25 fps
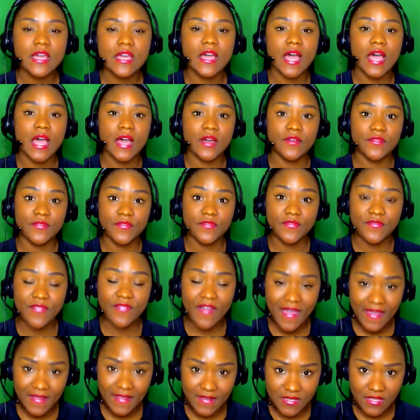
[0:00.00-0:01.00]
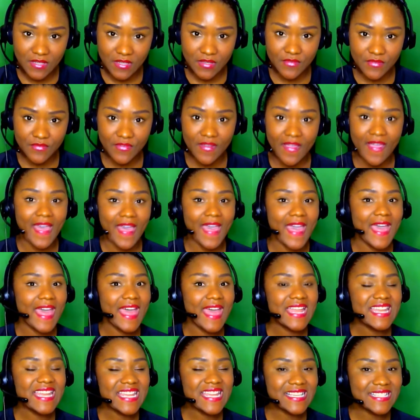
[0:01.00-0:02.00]
effective,
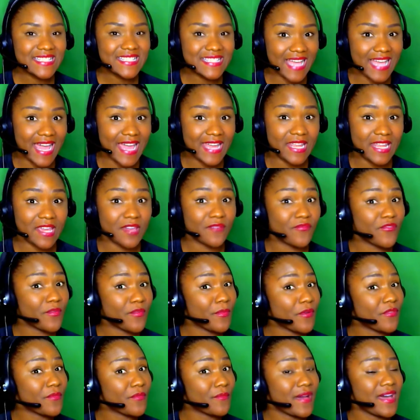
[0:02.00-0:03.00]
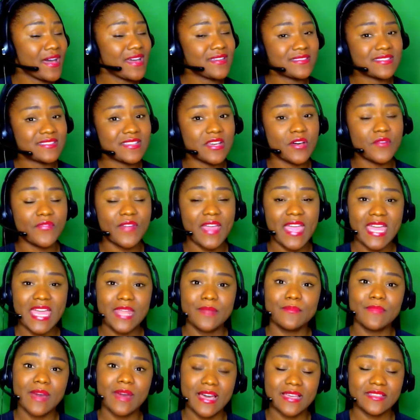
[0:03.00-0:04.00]
and exciting for both myself and
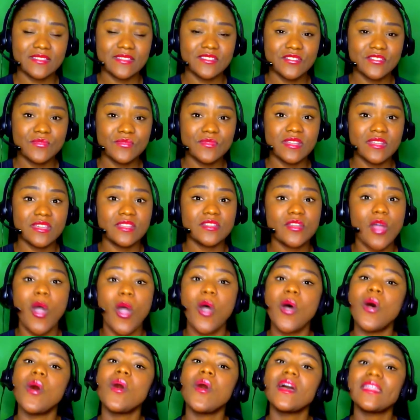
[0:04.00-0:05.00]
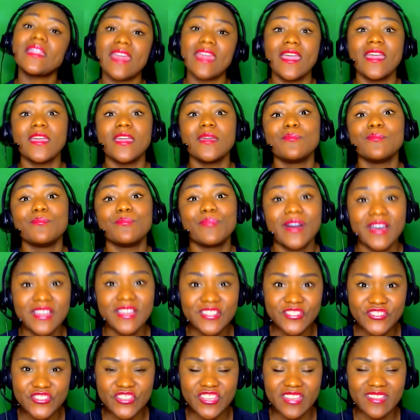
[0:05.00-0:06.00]
my student on a
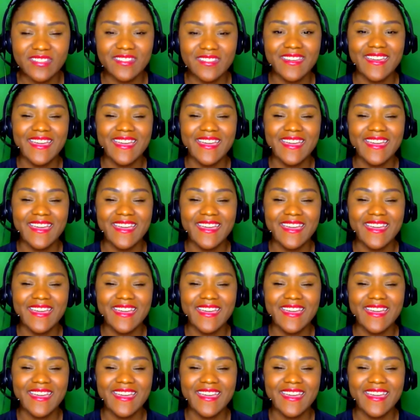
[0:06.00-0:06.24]
budget?